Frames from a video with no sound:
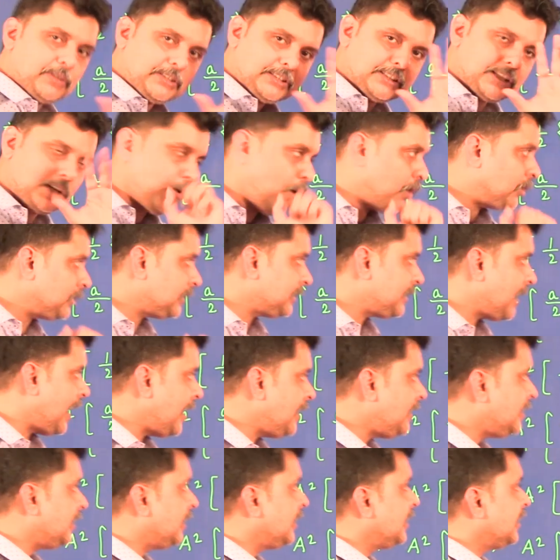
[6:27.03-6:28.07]
which is a
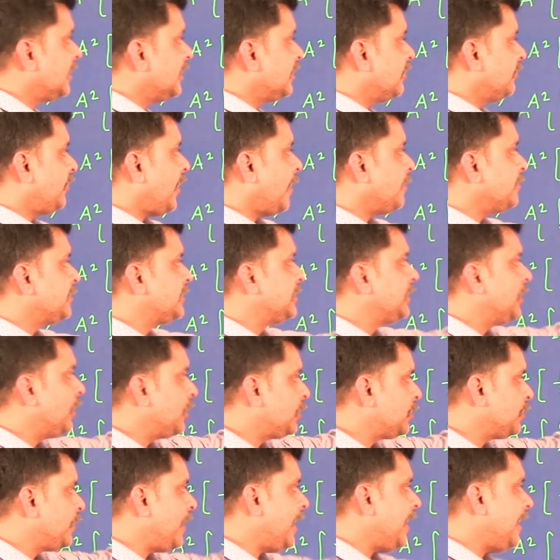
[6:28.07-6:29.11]
constant, from
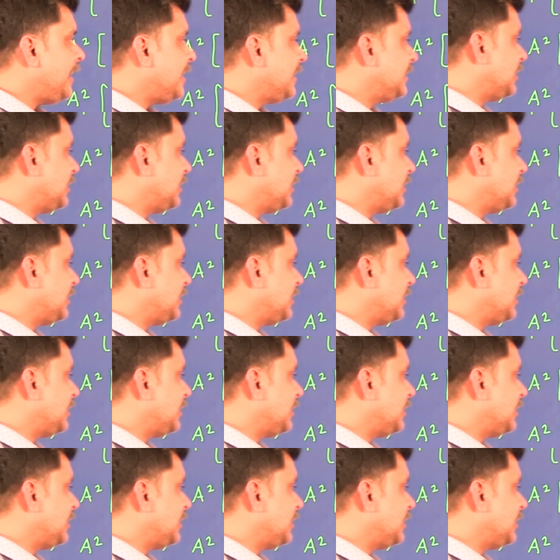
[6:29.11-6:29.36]
0 to a